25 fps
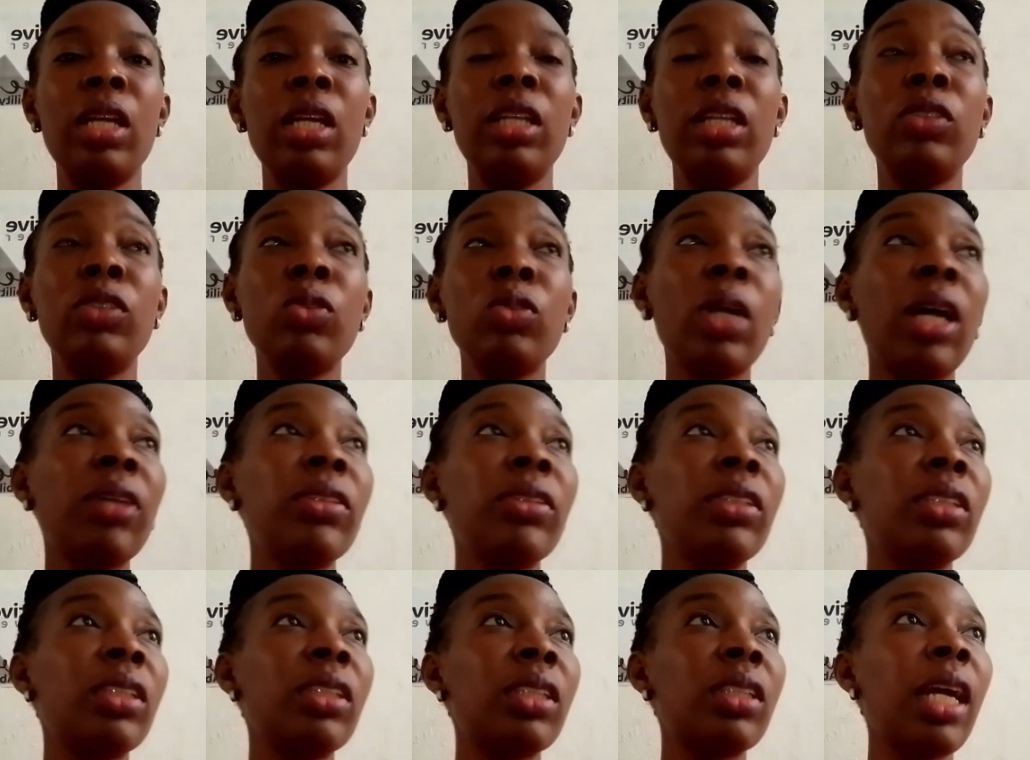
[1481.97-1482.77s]
He took
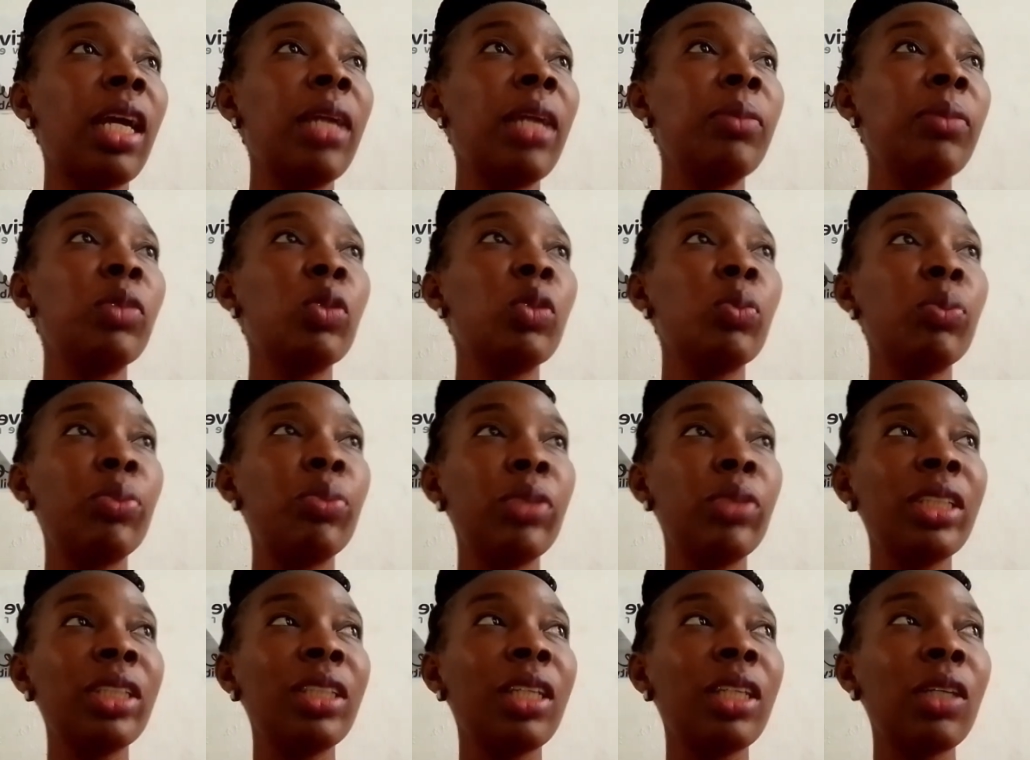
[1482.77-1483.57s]
off his time to
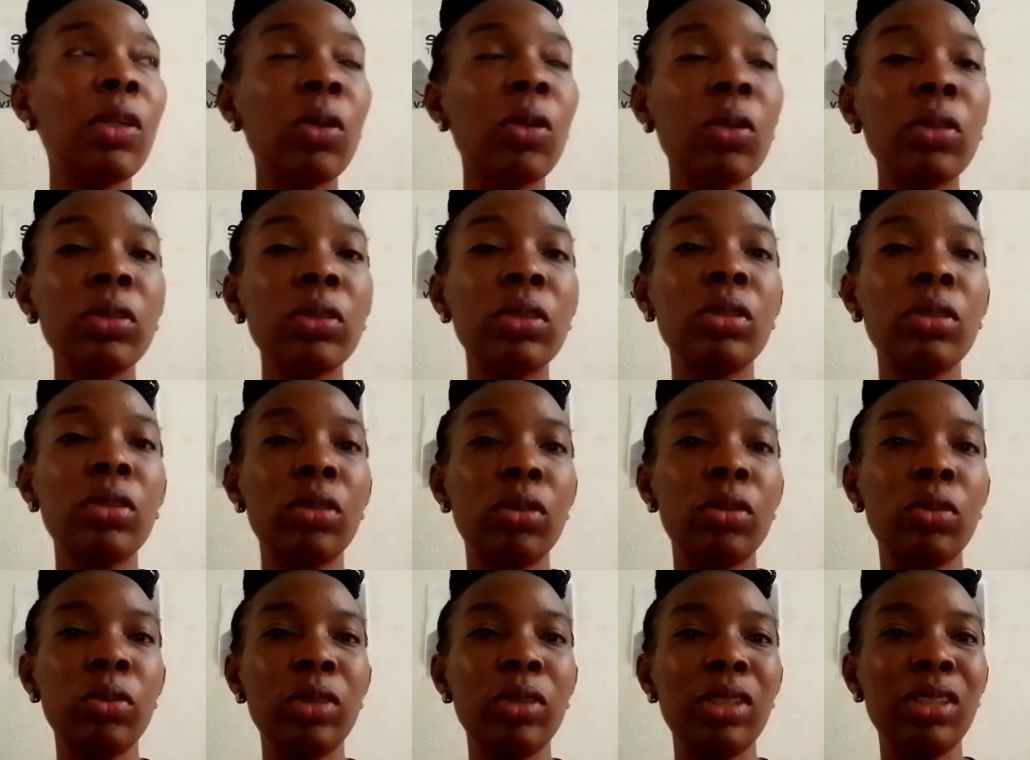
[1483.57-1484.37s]
bring the course
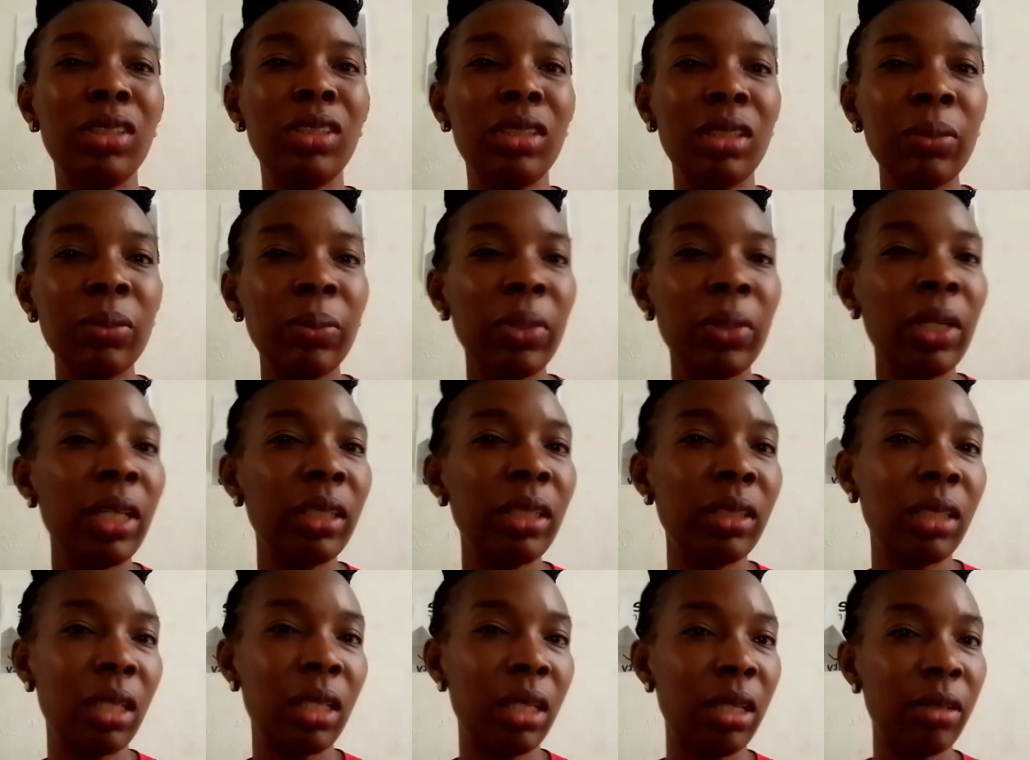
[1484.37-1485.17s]
to the
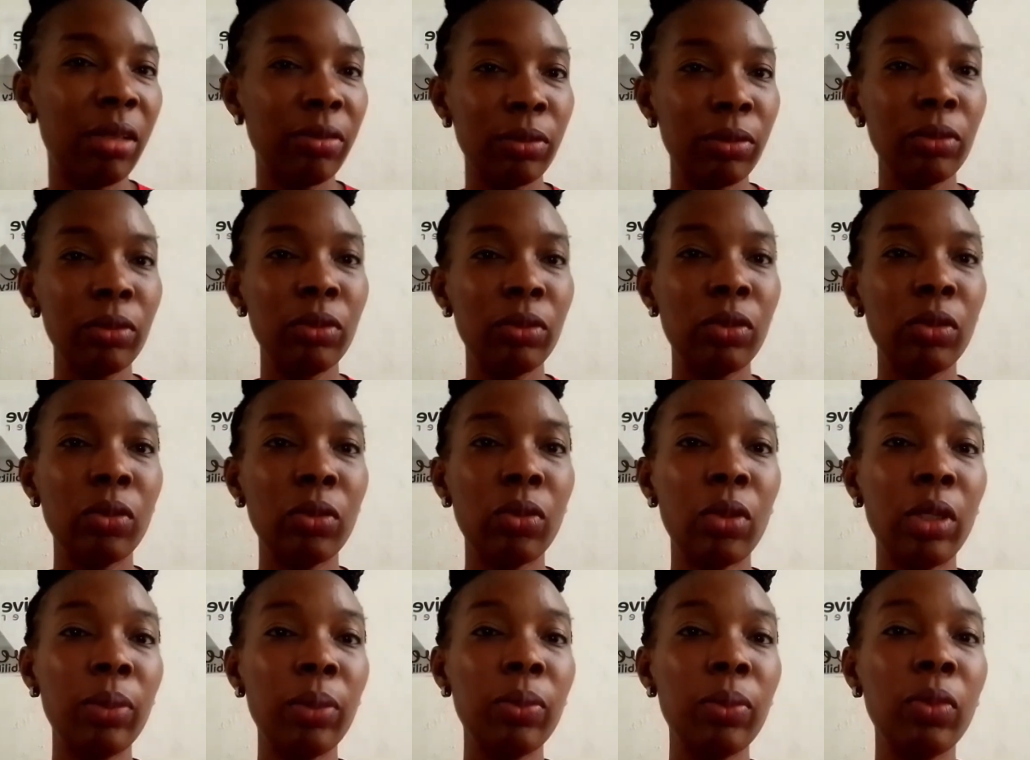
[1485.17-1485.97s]
simplest level to
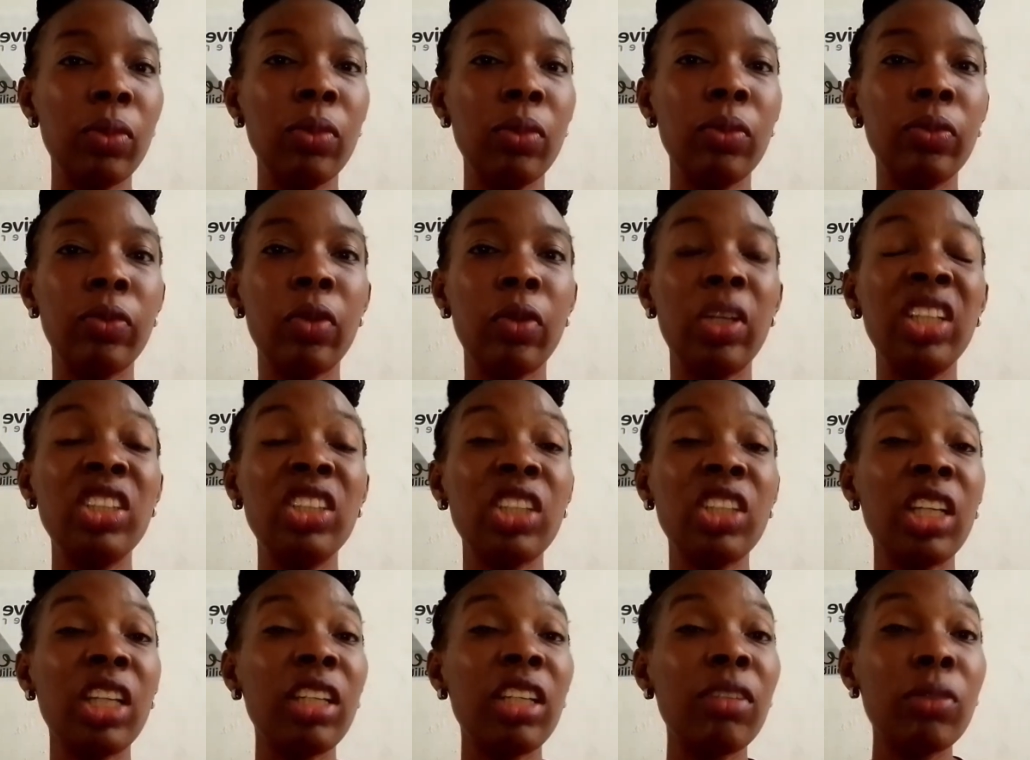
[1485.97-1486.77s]
people for
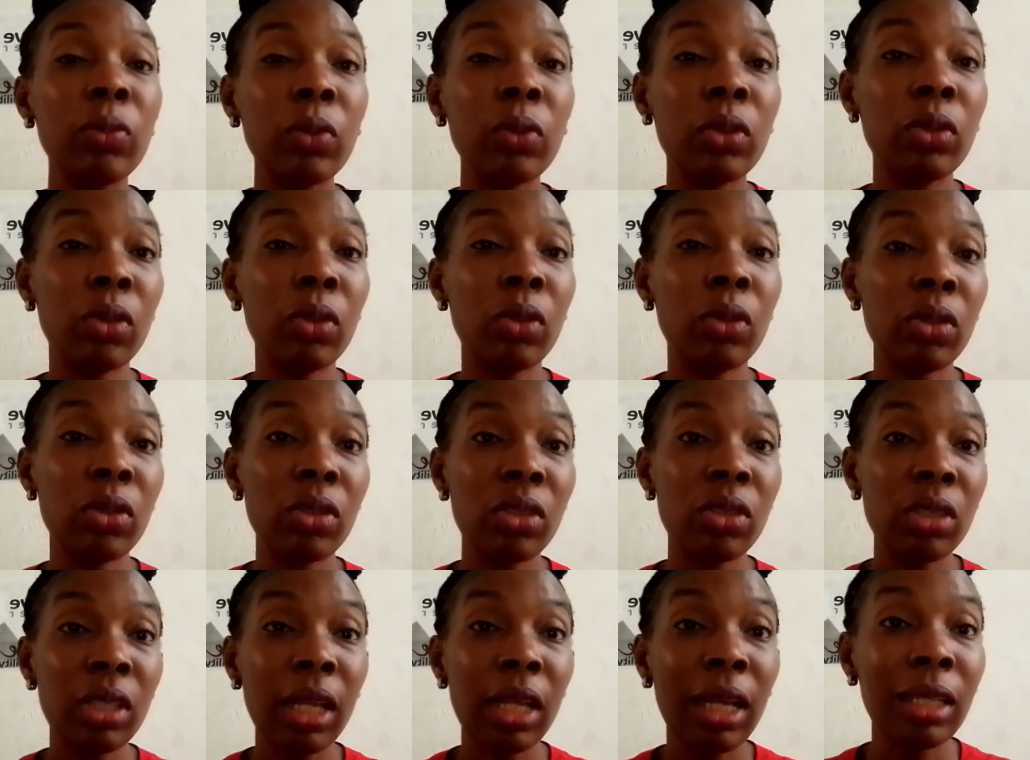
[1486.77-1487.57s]
each and every one to
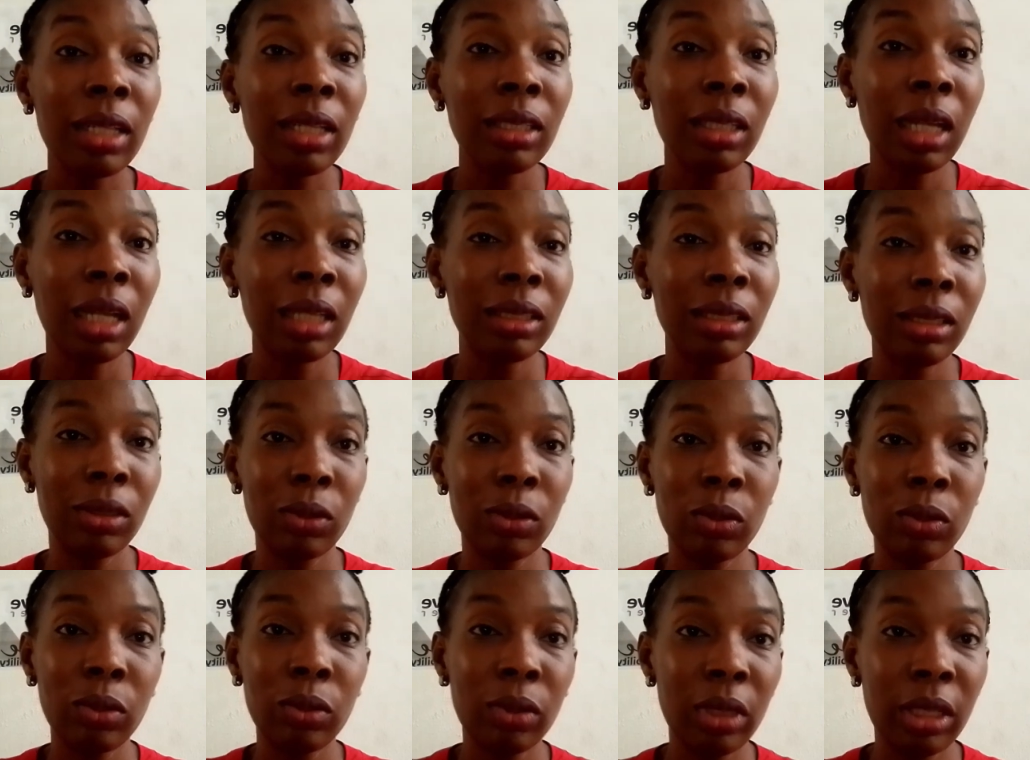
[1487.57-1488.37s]
understand at the
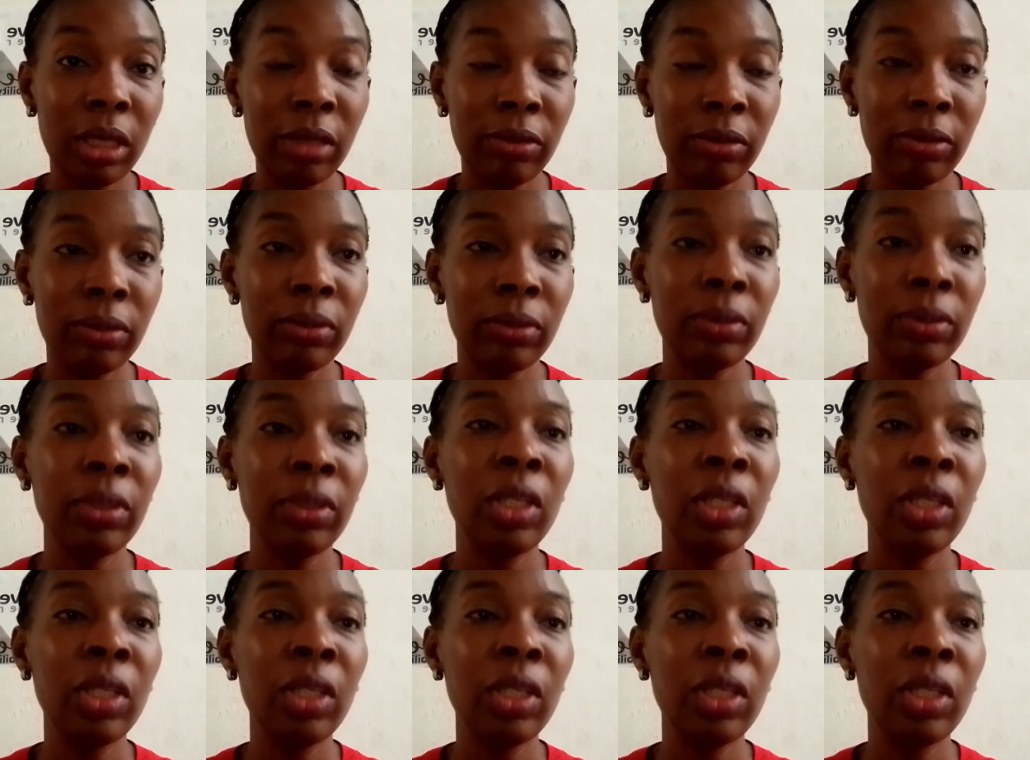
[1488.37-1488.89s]
same level.